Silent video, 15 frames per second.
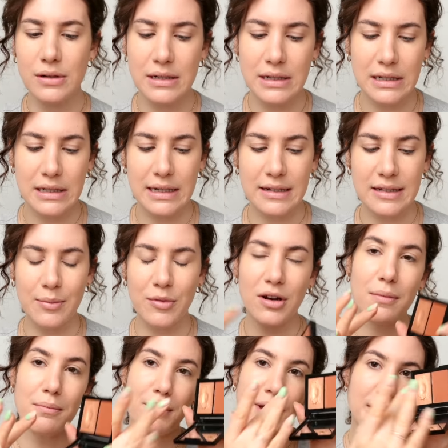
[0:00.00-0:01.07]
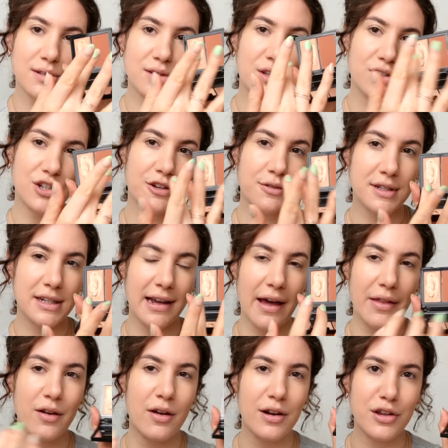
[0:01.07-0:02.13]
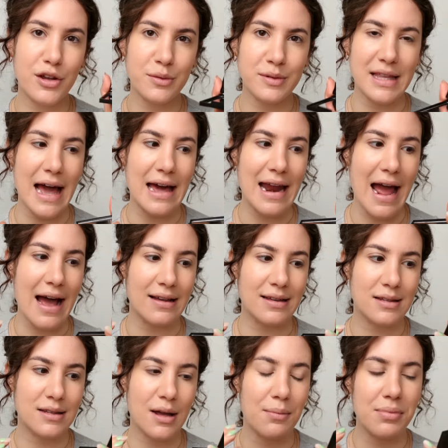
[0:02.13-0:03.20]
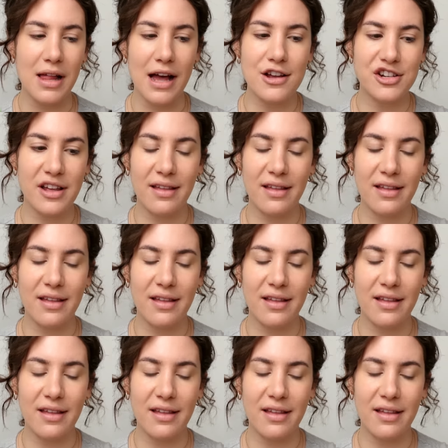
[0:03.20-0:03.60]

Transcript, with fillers: is I'm gonna mix the two together and use that as a blush.